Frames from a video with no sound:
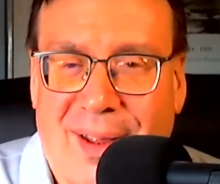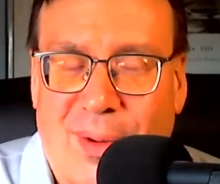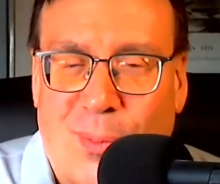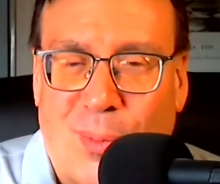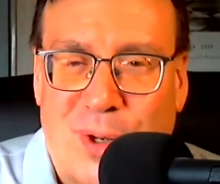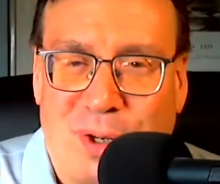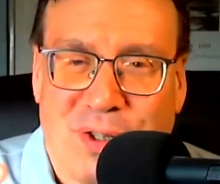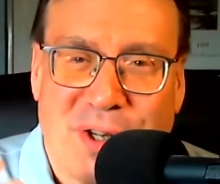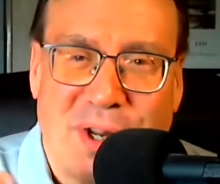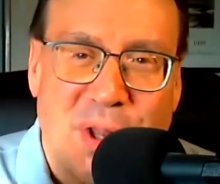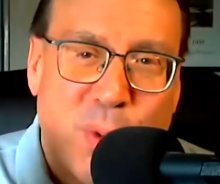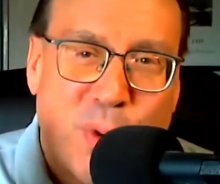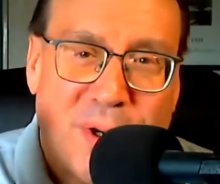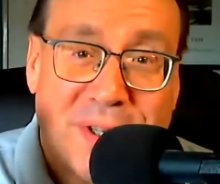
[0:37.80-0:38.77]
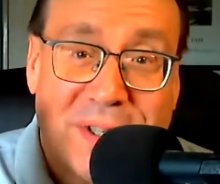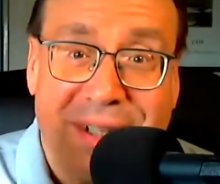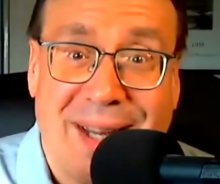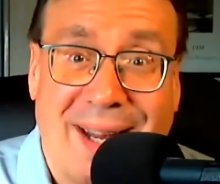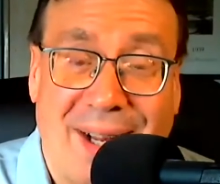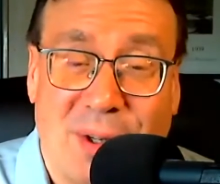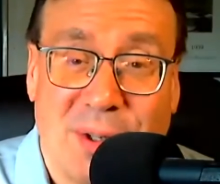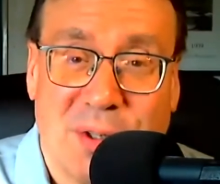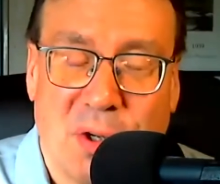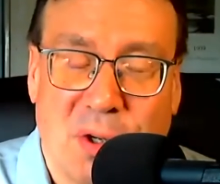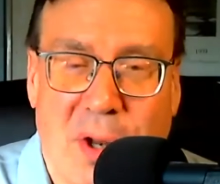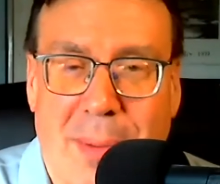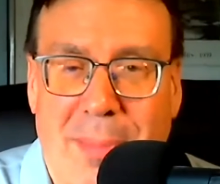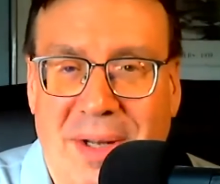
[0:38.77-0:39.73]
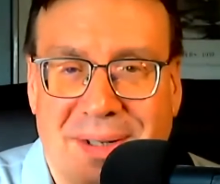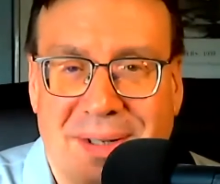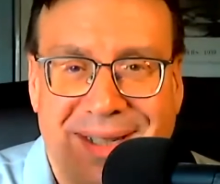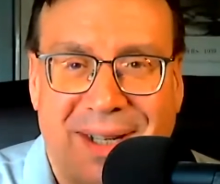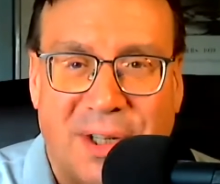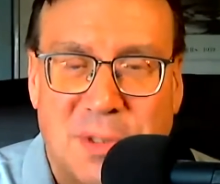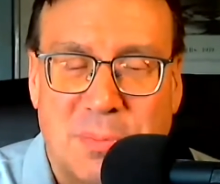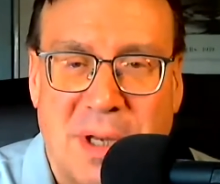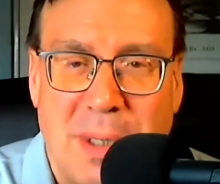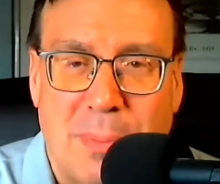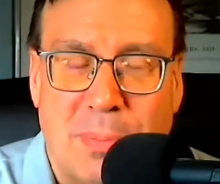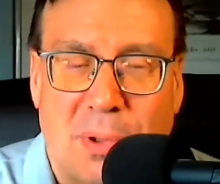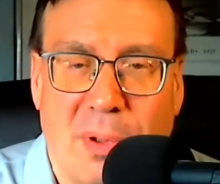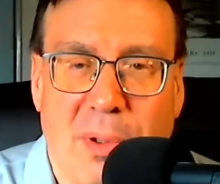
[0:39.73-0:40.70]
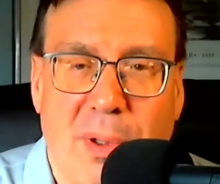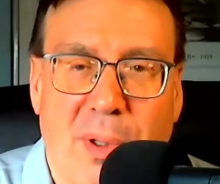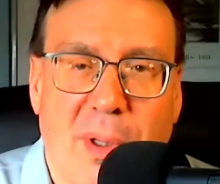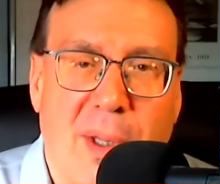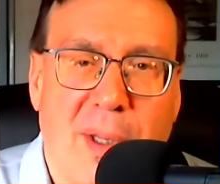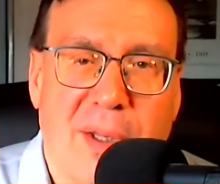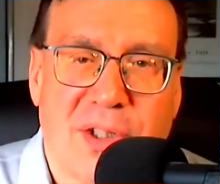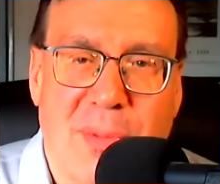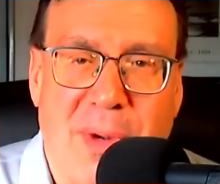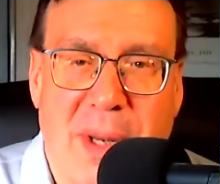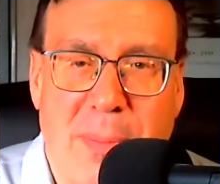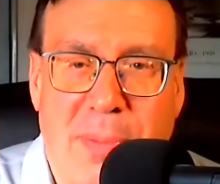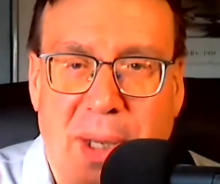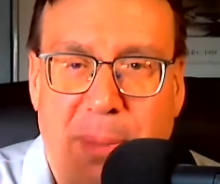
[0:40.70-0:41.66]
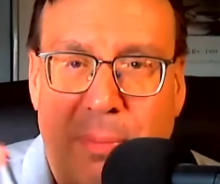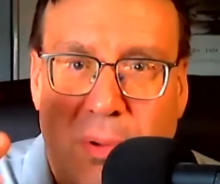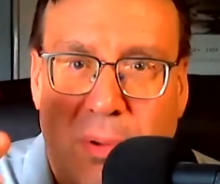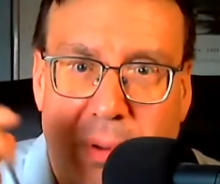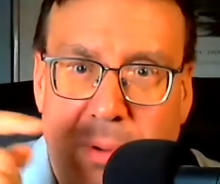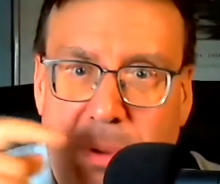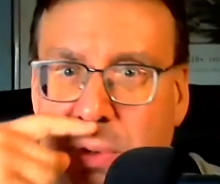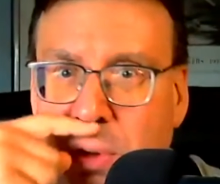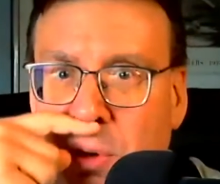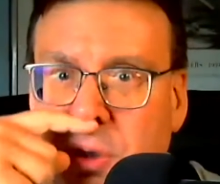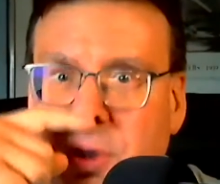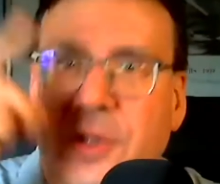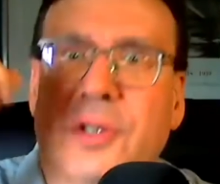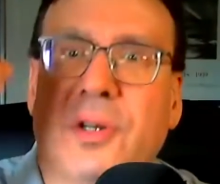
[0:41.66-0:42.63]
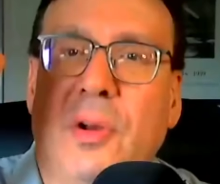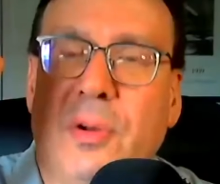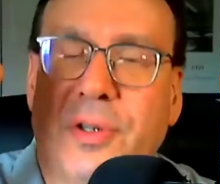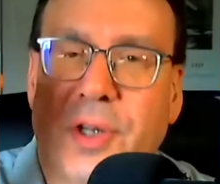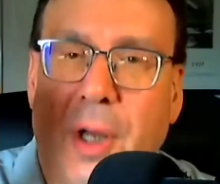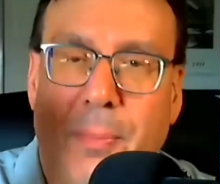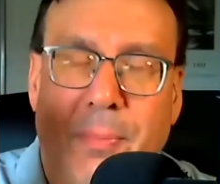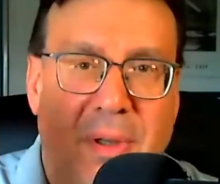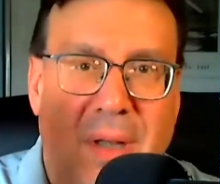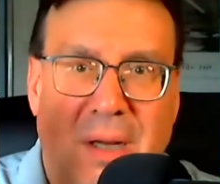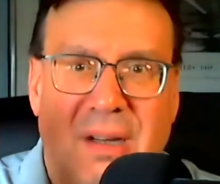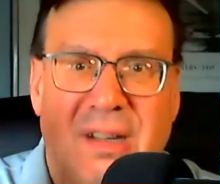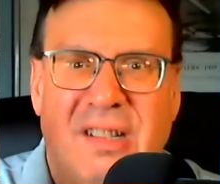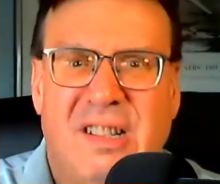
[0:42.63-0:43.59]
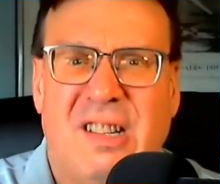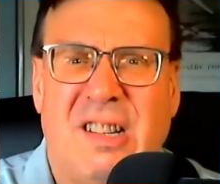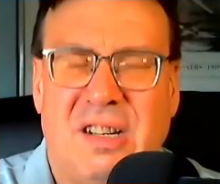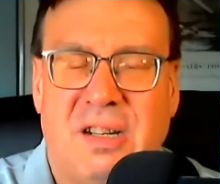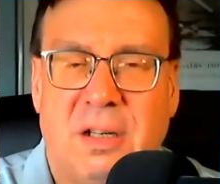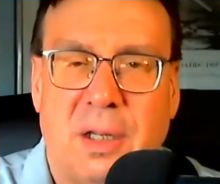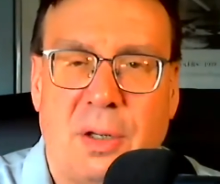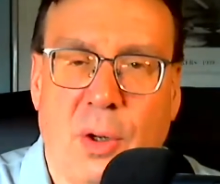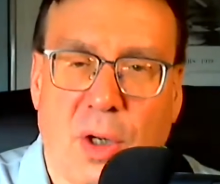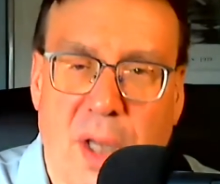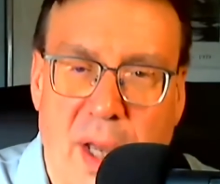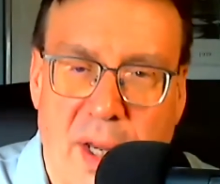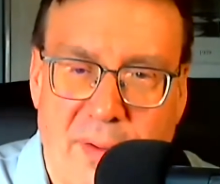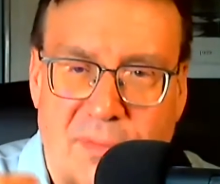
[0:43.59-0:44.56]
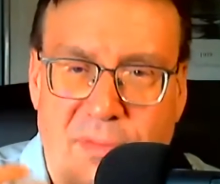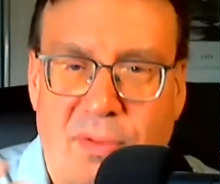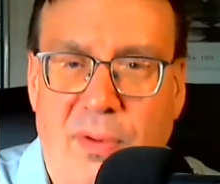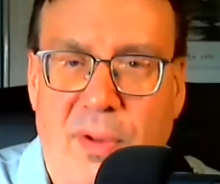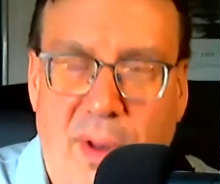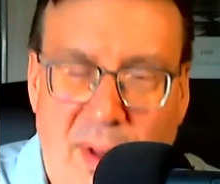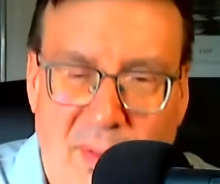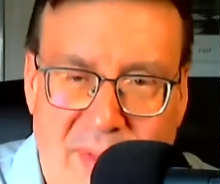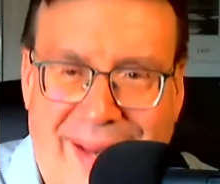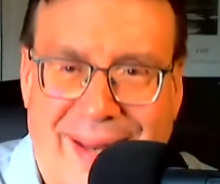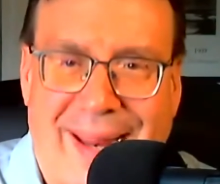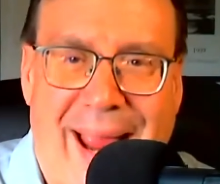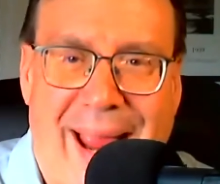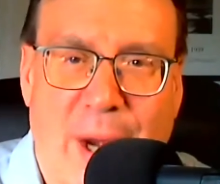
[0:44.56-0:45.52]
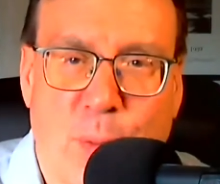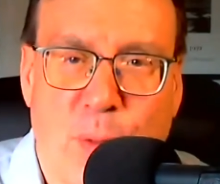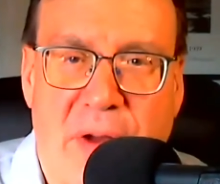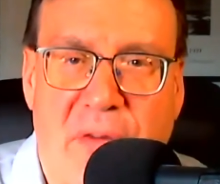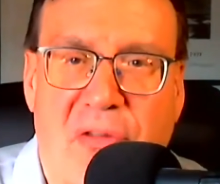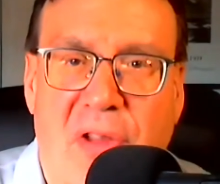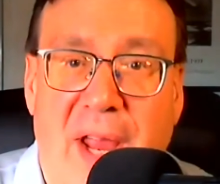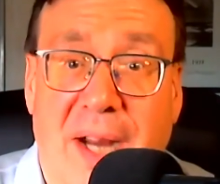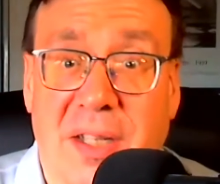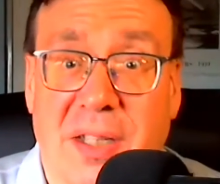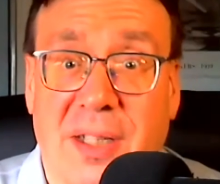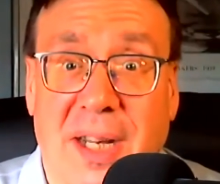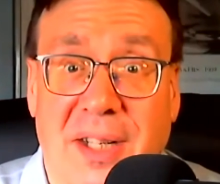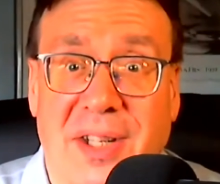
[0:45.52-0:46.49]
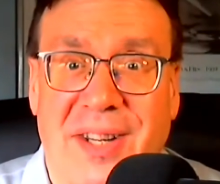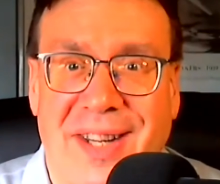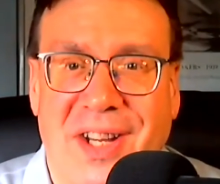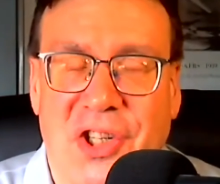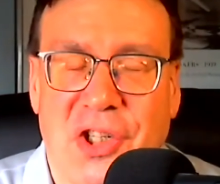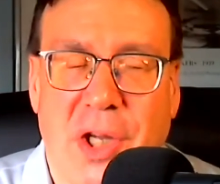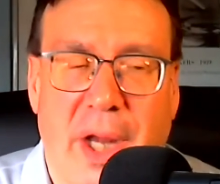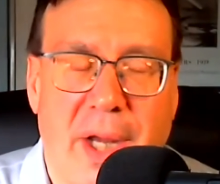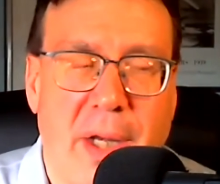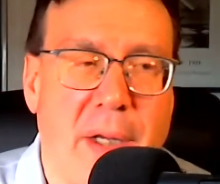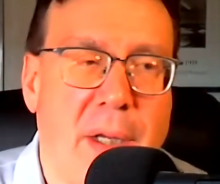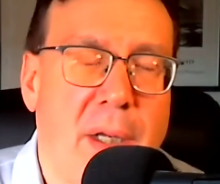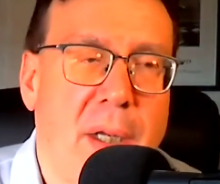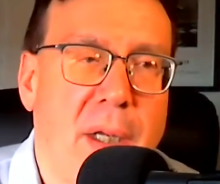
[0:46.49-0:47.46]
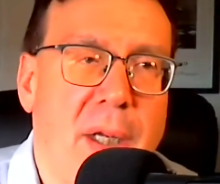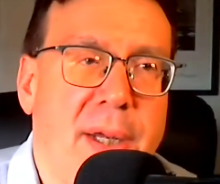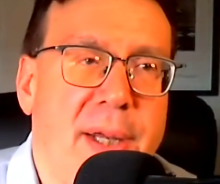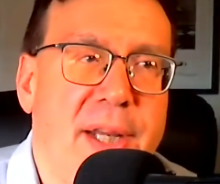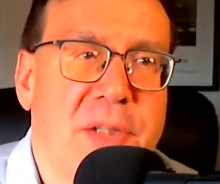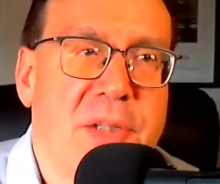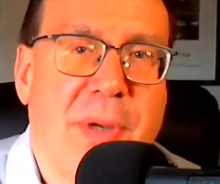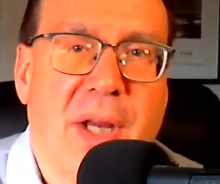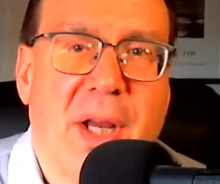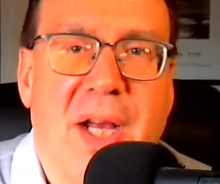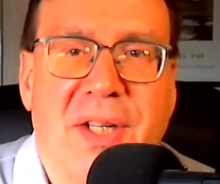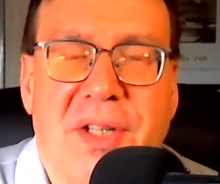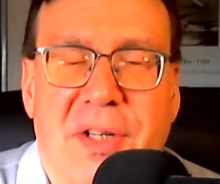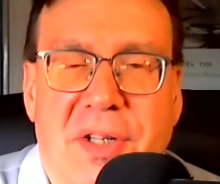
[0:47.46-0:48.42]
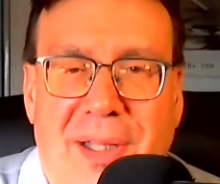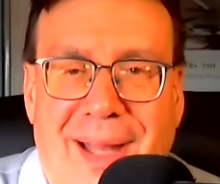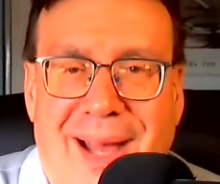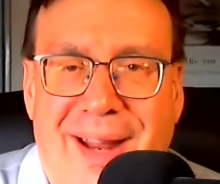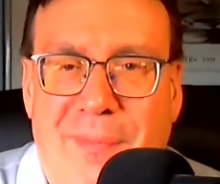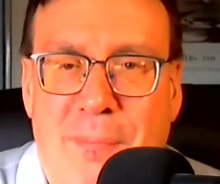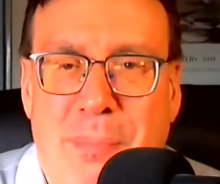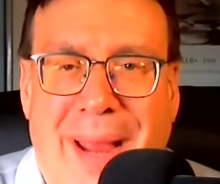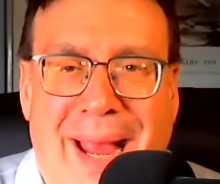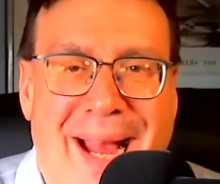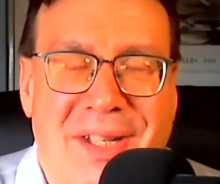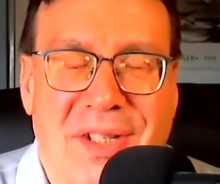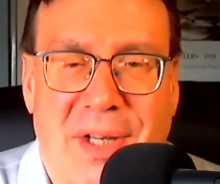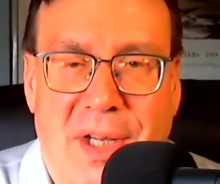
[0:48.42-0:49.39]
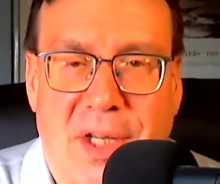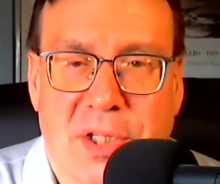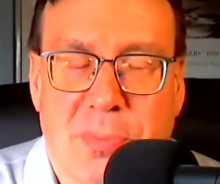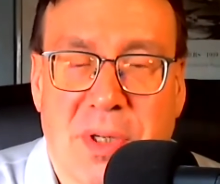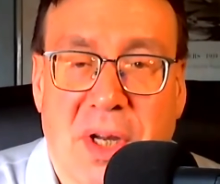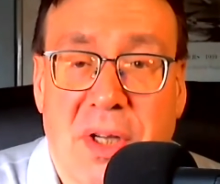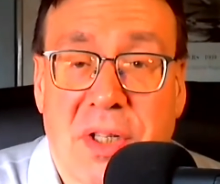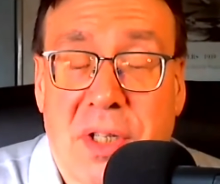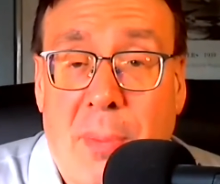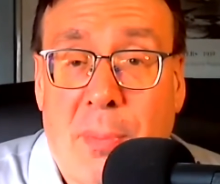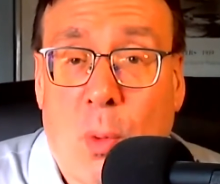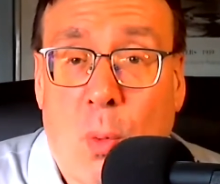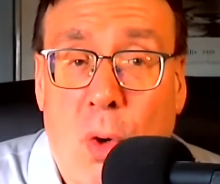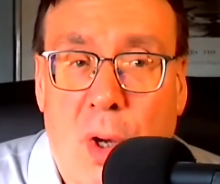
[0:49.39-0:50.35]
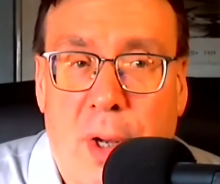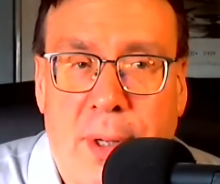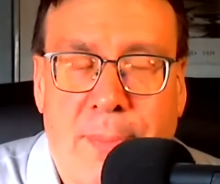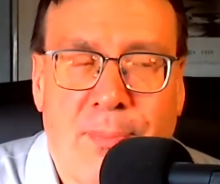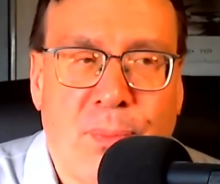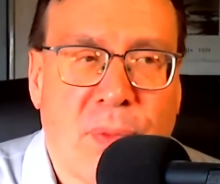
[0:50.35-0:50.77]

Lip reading: when you say the word sales, we're talking about salespeople, so many people, their nose just goes up and like, kind of that gag reflex gets initiated, is because there's a lot of bad sales. Because number one,